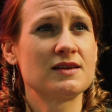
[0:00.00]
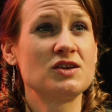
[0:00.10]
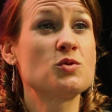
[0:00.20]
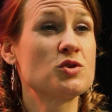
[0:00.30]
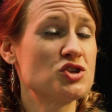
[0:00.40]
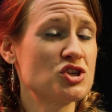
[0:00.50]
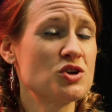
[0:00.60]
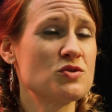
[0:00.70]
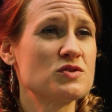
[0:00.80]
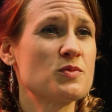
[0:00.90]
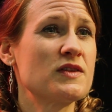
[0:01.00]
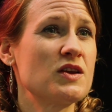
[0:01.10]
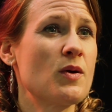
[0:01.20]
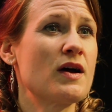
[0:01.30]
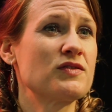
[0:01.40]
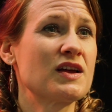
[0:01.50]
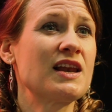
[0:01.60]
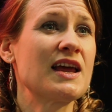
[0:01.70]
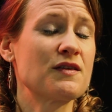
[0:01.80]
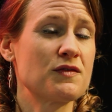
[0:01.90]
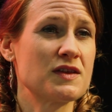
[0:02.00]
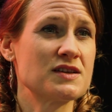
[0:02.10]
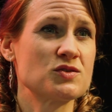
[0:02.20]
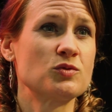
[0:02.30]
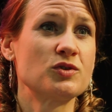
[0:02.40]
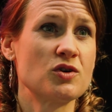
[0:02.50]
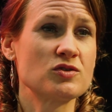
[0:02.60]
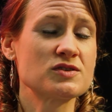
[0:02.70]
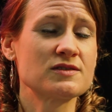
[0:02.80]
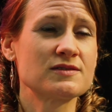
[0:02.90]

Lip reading: You can choose whether you have the click for this or not.